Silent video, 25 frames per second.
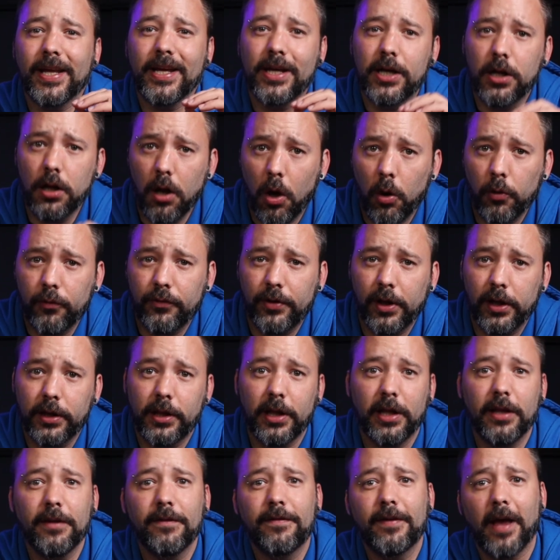
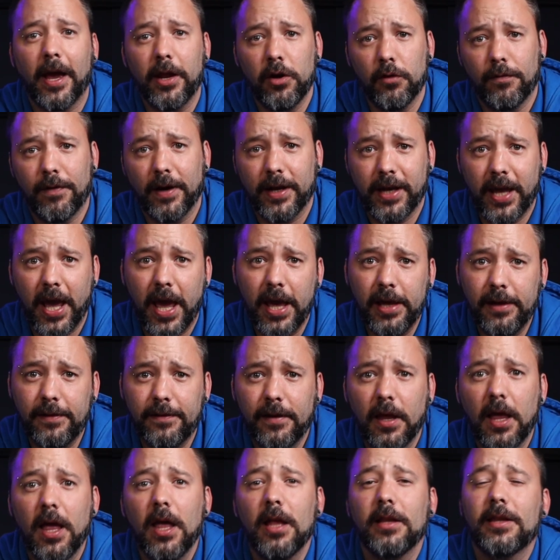enclosed inside of a
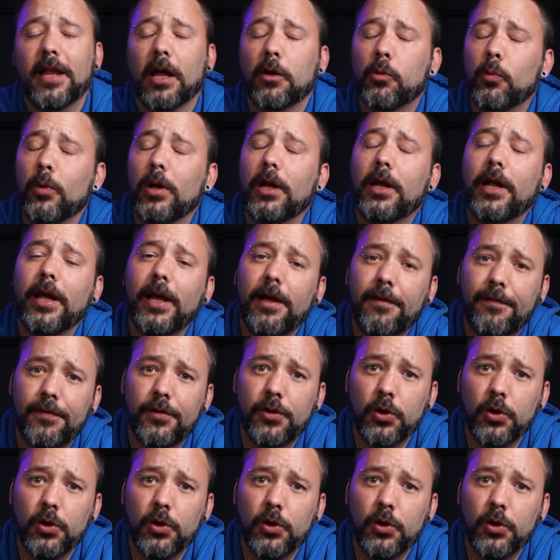case that will give